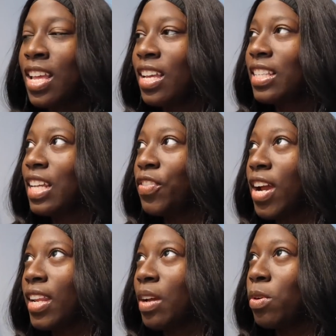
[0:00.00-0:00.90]
Cause I
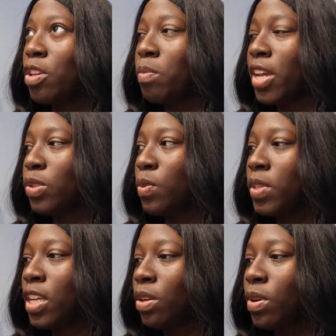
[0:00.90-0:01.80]
forgot, like when you bake sweet
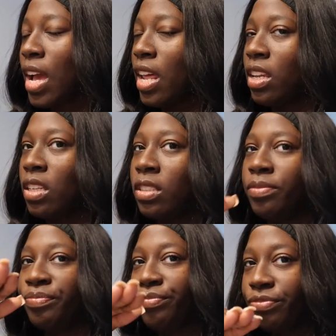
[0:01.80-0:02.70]
potato, it kind of
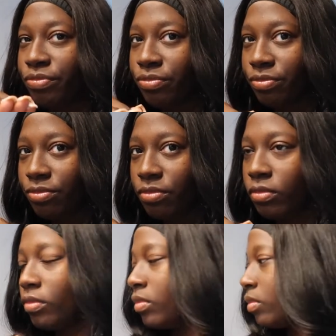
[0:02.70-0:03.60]
sweet
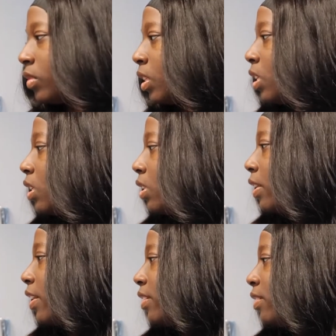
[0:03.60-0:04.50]
down.
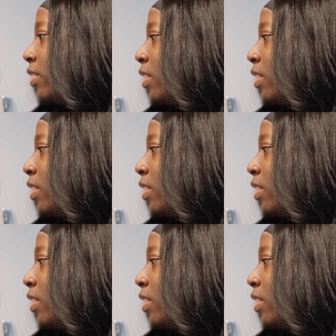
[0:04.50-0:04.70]
Yeah.